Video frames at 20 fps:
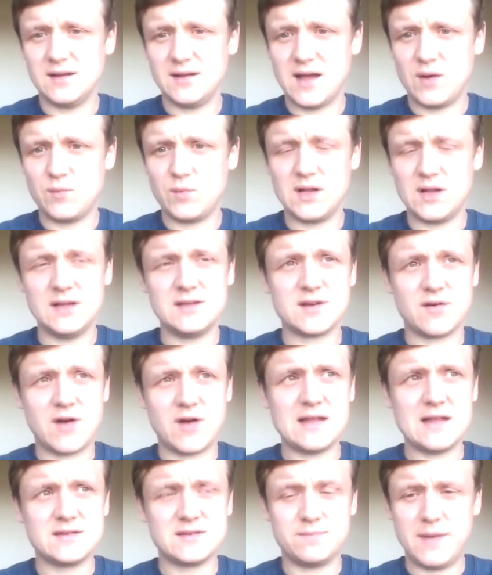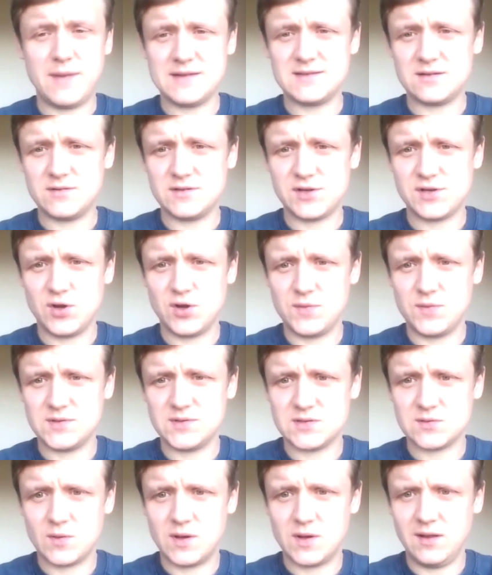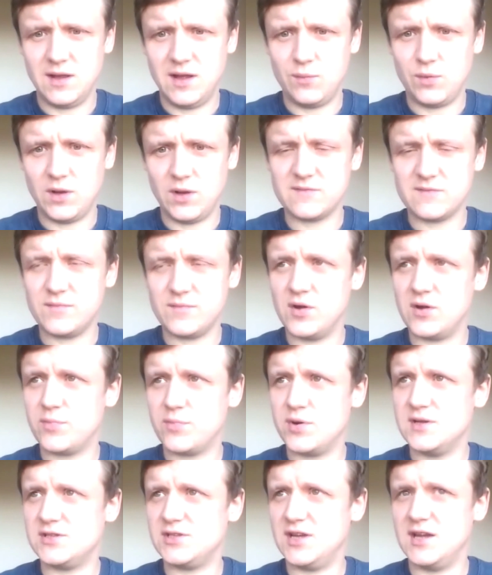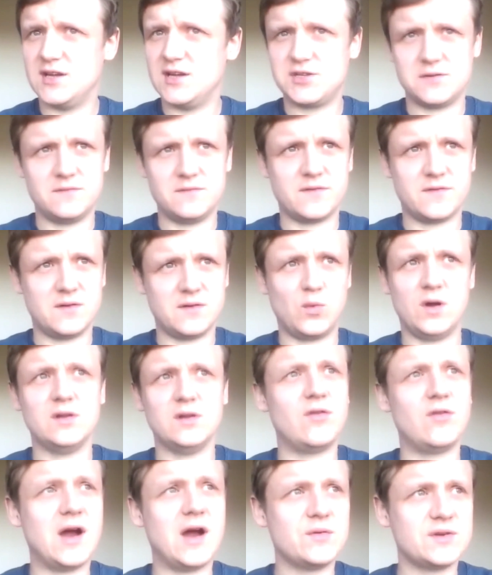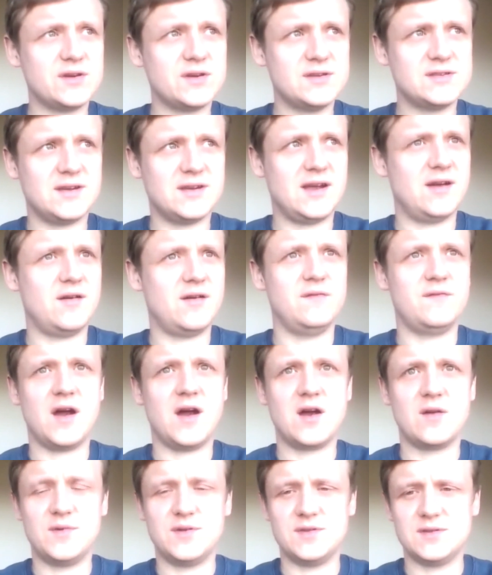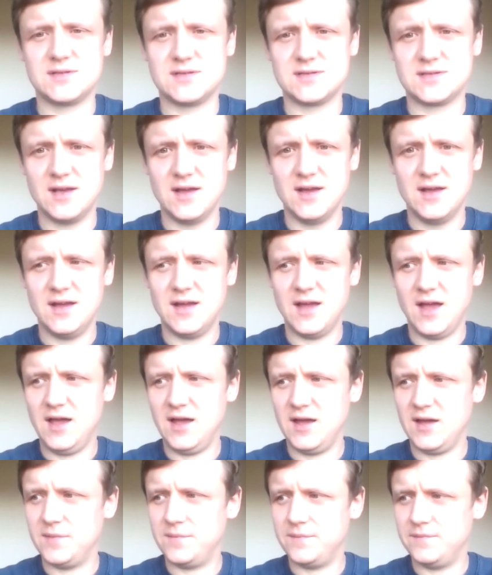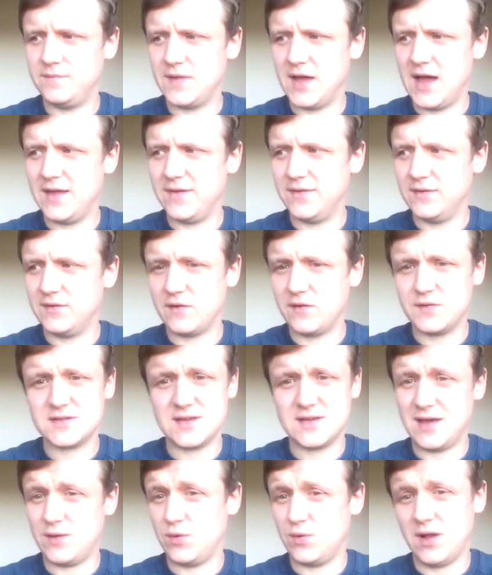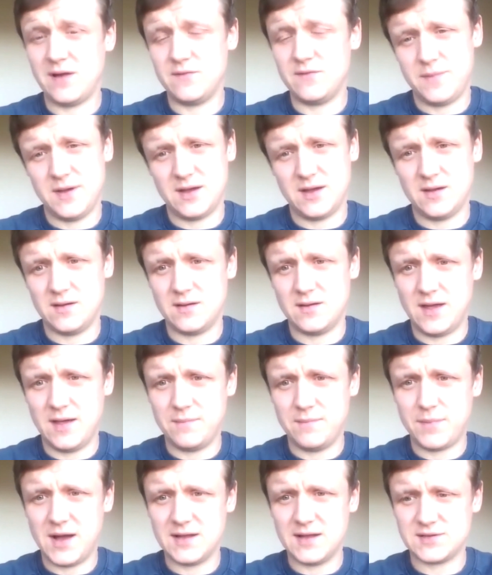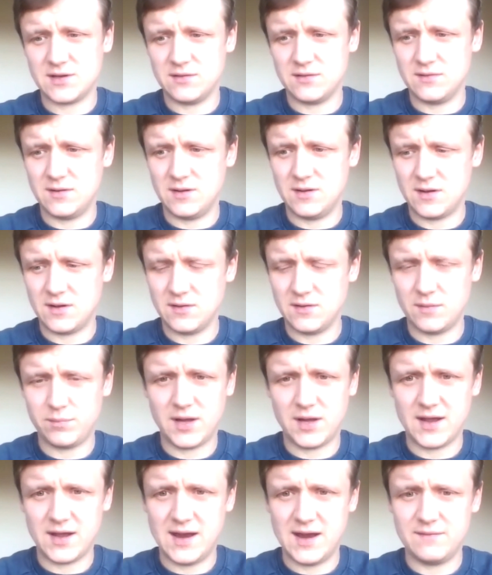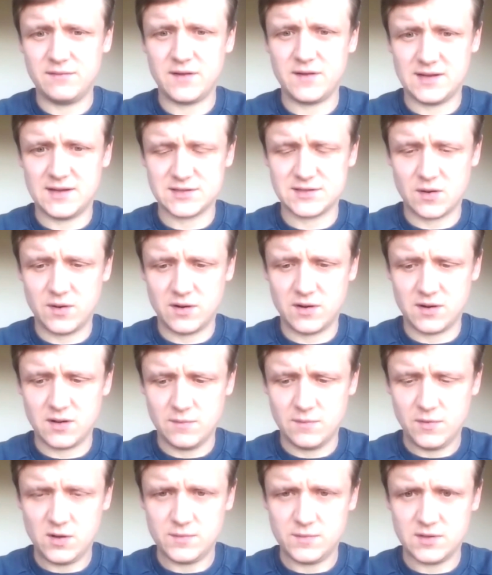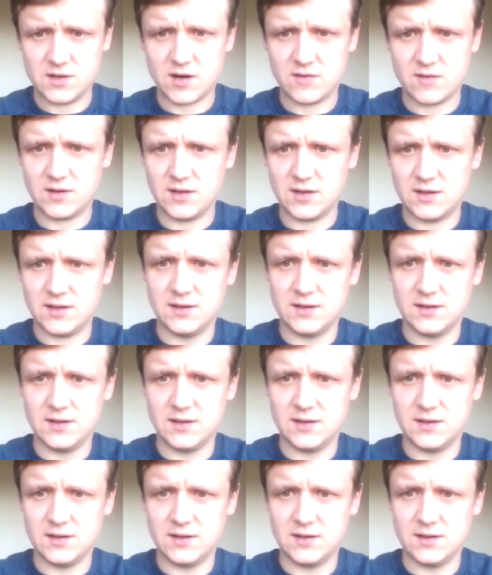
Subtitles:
and we'll interact better as humans as well, and we'll have more appreciation for the world around us and our environments, and obviously that will have a bigger impact on the planet and everything that's going on at the moment currently.